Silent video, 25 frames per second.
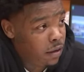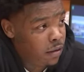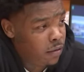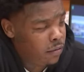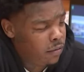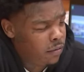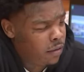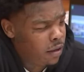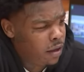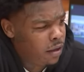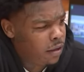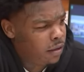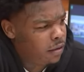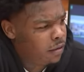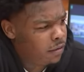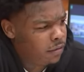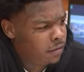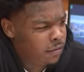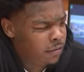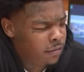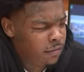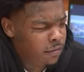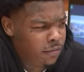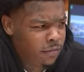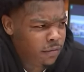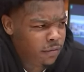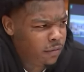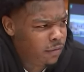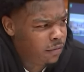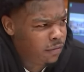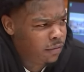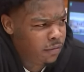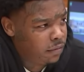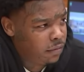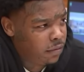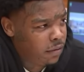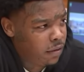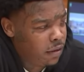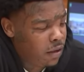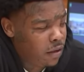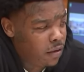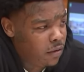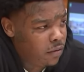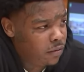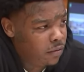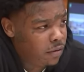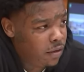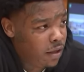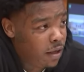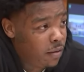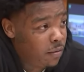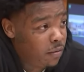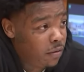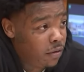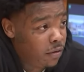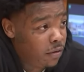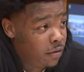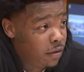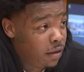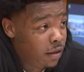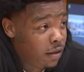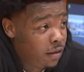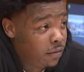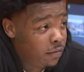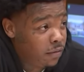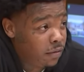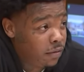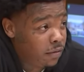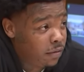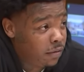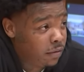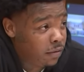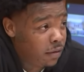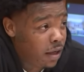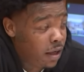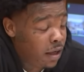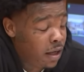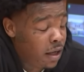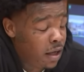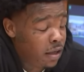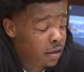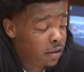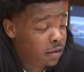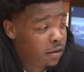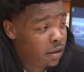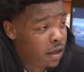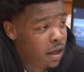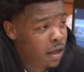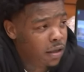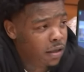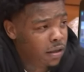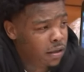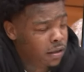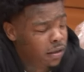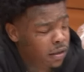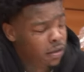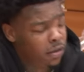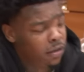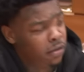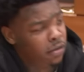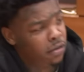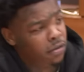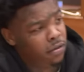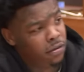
was like a long time ago, and I got shot that day.